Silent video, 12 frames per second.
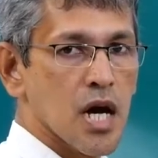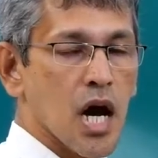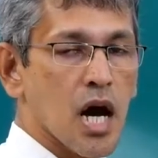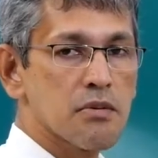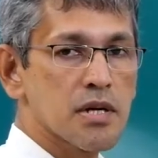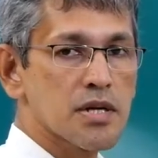
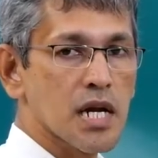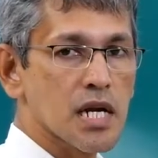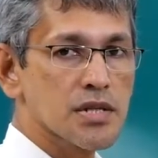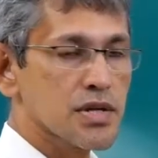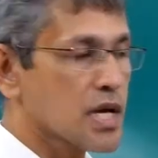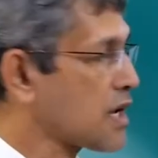How many
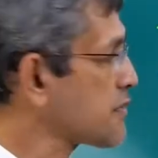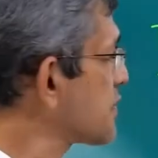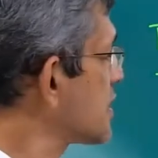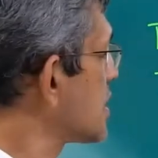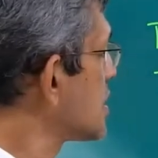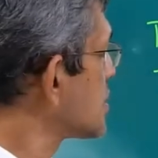triangles you
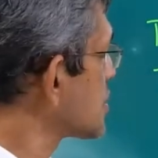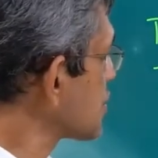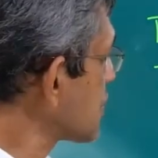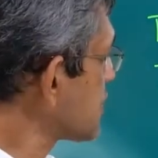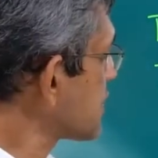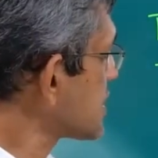have?
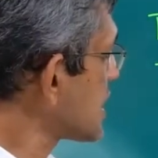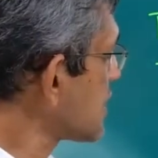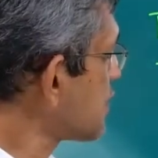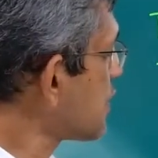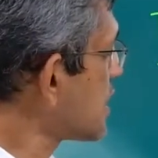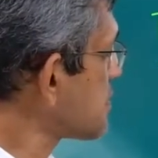So if you take
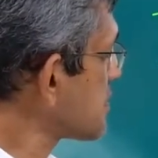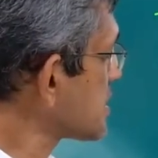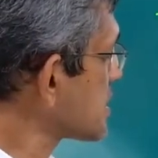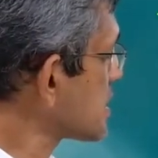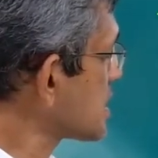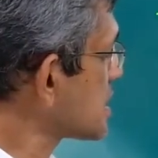one
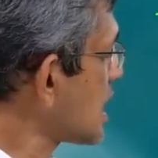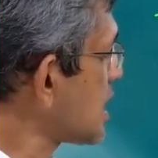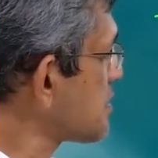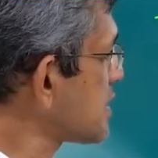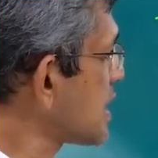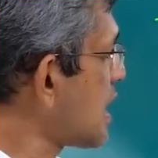piece at a
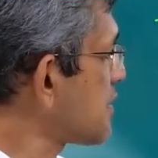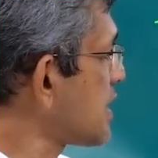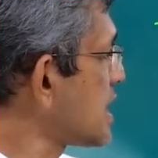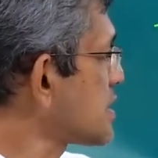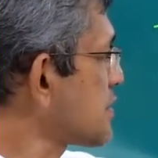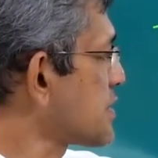time, we have
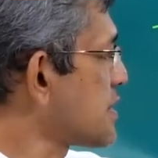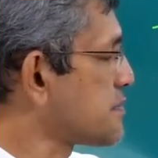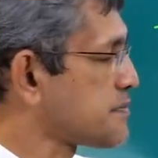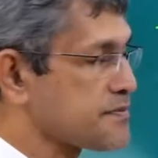8 of them.